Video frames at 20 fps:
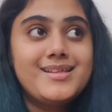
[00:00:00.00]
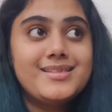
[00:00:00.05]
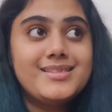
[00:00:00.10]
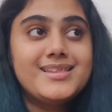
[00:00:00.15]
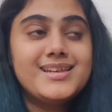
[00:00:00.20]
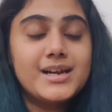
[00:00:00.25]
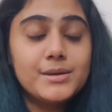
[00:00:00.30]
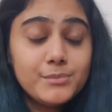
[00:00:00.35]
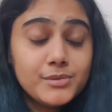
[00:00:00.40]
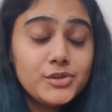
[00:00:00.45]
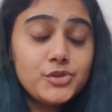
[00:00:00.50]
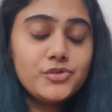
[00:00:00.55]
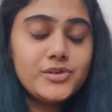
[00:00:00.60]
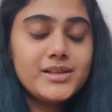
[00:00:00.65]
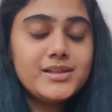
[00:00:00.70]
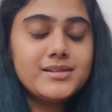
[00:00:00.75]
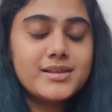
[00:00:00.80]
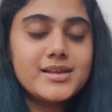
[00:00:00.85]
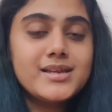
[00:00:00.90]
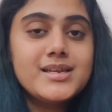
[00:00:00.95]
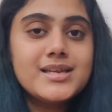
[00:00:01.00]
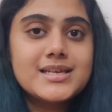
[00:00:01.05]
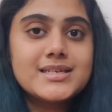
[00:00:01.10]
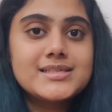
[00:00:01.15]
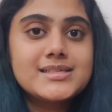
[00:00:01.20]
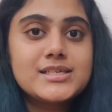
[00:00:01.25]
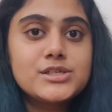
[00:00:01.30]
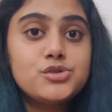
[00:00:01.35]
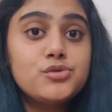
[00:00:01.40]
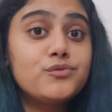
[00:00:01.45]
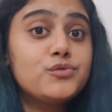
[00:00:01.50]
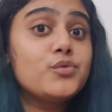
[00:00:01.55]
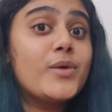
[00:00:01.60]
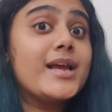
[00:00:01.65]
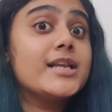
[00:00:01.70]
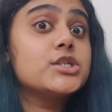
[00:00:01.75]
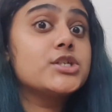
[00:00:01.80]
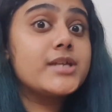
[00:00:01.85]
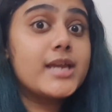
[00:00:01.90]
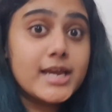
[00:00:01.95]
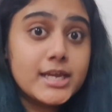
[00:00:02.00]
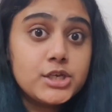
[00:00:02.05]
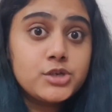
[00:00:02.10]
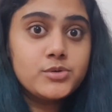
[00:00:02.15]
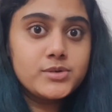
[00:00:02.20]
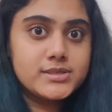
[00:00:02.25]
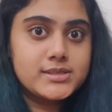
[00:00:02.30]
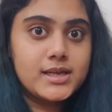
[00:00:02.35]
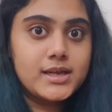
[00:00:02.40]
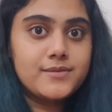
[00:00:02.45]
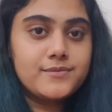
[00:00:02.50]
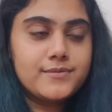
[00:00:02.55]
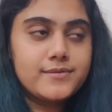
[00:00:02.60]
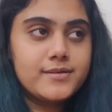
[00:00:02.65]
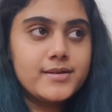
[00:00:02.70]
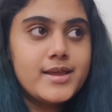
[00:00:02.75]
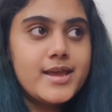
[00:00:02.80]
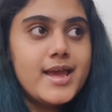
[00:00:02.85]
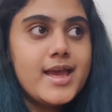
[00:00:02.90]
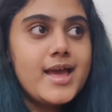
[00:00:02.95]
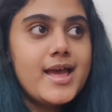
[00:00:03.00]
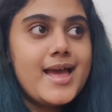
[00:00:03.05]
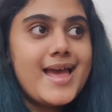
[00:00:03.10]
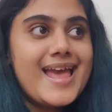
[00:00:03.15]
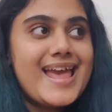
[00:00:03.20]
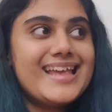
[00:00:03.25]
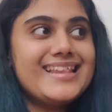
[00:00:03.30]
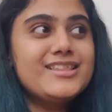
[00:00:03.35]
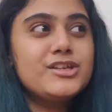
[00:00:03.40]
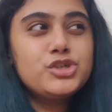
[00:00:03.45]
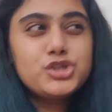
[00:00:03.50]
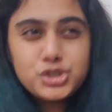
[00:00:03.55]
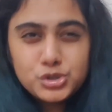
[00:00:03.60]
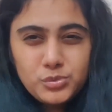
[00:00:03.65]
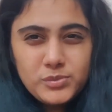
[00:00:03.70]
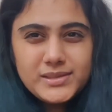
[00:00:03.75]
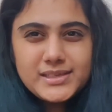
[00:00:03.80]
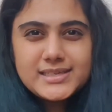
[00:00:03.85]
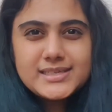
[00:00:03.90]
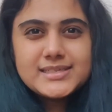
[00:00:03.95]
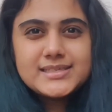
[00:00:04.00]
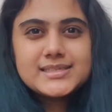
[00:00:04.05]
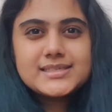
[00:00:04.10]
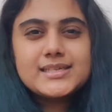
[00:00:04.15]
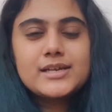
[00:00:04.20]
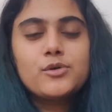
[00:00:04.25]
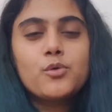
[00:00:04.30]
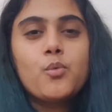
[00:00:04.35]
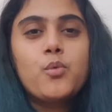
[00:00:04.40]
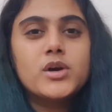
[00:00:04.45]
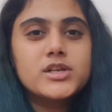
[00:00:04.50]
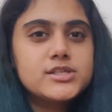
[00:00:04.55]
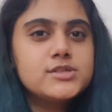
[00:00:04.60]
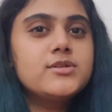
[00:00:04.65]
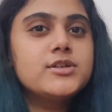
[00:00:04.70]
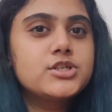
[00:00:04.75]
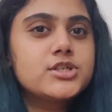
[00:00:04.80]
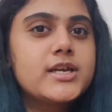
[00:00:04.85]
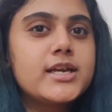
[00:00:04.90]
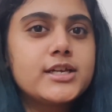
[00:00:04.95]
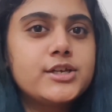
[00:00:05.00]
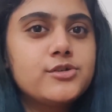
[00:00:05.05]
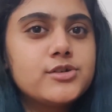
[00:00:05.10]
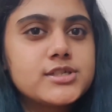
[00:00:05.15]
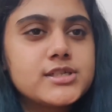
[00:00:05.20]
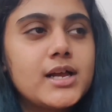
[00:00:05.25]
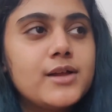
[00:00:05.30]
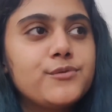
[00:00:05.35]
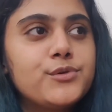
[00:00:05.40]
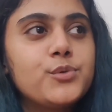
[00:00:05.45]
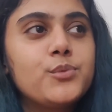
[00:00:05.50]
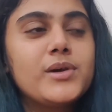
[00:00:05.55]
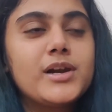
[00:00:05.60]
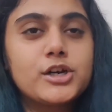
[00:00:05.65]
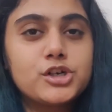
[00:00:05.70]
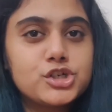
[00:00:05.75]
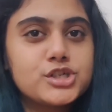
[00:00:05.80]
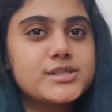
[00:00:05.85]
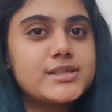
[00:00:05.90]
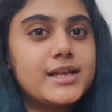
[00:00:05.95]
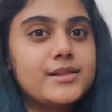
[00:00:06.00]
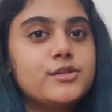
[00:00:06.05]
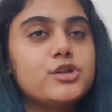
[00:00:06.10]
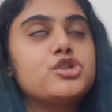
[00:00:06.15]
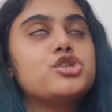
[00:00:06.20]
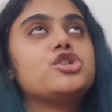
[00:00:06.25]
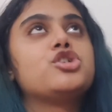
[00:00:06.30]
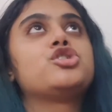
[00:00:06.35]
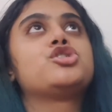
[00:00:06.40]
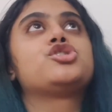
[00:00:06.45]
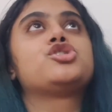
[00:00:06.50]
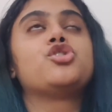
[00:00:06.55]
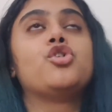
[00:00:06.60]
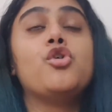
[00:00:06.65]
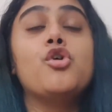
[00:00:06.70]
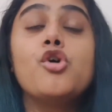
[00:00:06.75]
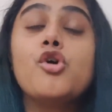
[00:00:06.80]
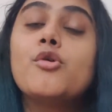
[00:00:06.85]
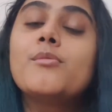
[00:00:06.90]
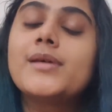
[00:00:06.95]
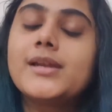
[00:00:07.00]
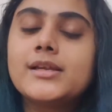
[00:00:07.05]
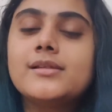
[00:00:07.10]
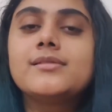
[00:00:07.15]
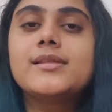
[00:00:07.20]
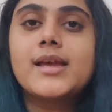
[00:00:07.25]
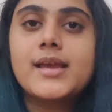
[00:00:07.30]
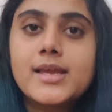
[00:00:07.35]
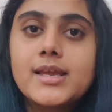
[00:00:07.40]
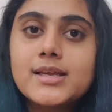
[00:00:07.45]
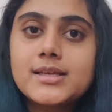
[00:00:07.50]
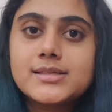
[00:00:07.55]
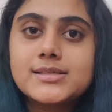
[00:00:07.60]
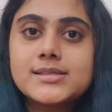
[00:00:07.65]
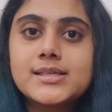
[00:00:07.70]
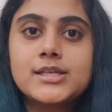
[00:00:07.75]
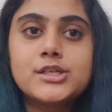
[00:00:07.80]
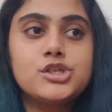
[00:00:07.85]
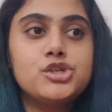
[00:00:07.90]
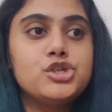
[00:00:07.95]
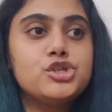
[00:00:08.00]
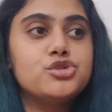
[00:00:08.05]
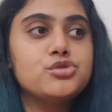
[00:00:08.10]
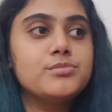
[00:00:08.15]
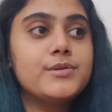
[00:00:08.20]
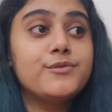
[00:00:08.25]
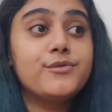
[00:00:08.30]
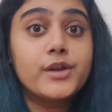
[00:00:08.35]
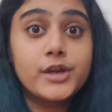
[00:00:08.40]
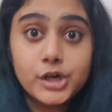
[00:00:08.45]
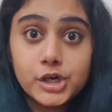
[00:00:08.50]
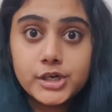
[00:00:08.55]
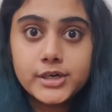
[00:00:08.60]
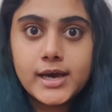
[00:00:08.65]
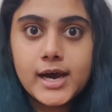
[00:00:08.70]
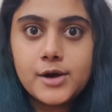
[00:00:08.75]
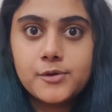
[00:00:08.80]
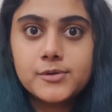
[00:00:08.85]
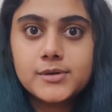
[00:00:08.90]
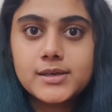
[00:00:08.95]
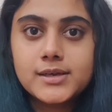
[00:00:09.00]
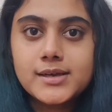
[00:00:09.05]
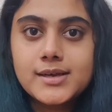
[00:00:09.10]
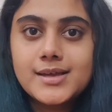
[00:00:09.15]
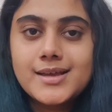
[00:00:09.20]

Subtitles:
The number three thing is that you have to educate yourself. And the truth is that once you educate yourself, you will understand there are so many things that need to be figured out.